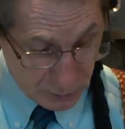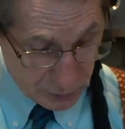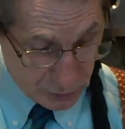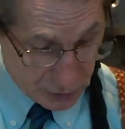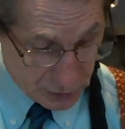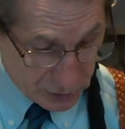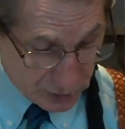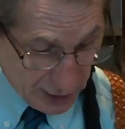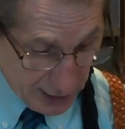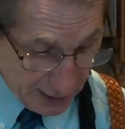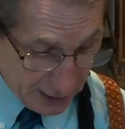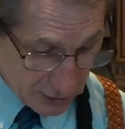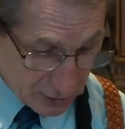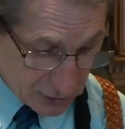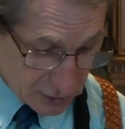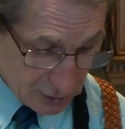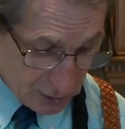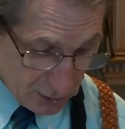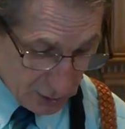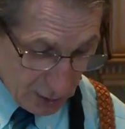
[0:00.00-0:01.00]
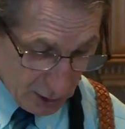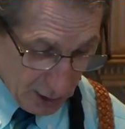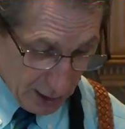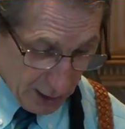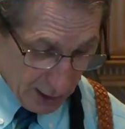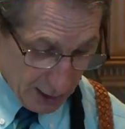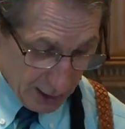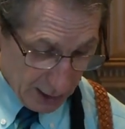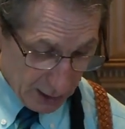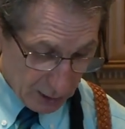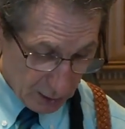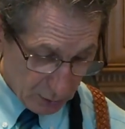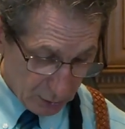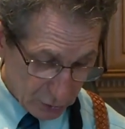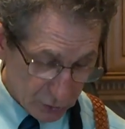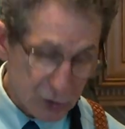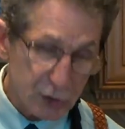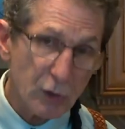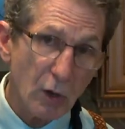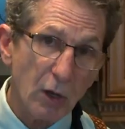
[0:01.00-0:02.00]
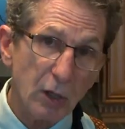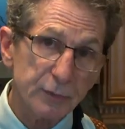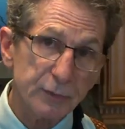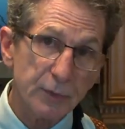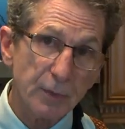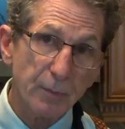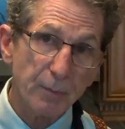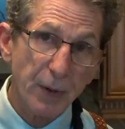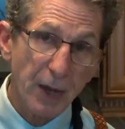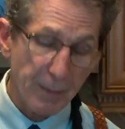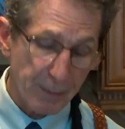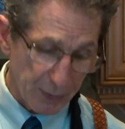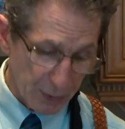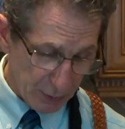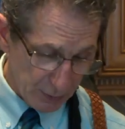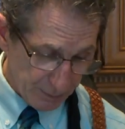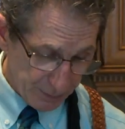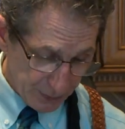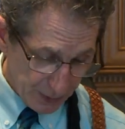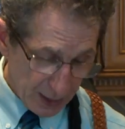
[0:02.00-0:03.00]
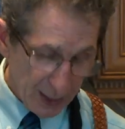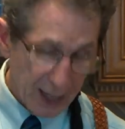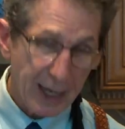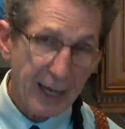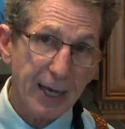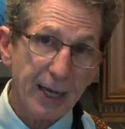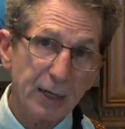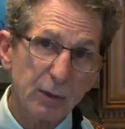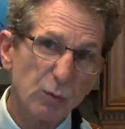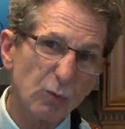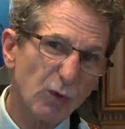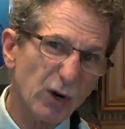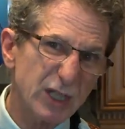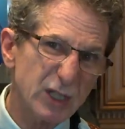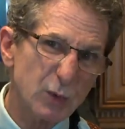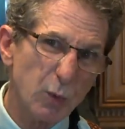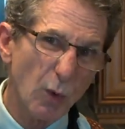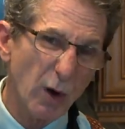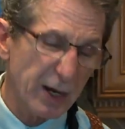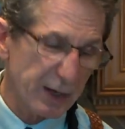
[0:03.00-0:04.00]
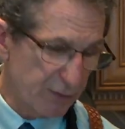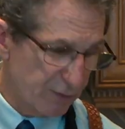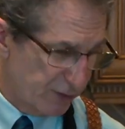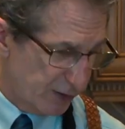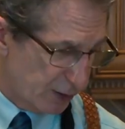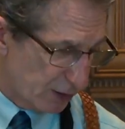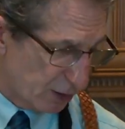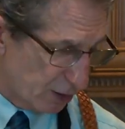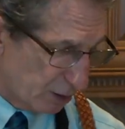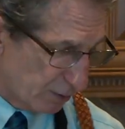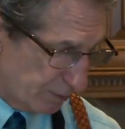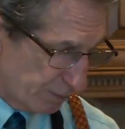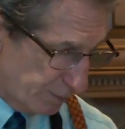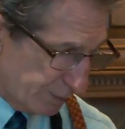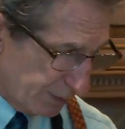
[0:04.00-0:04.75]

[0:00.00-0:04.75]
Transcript: steaks, and a little salt, pepper, and rice wine vinegar.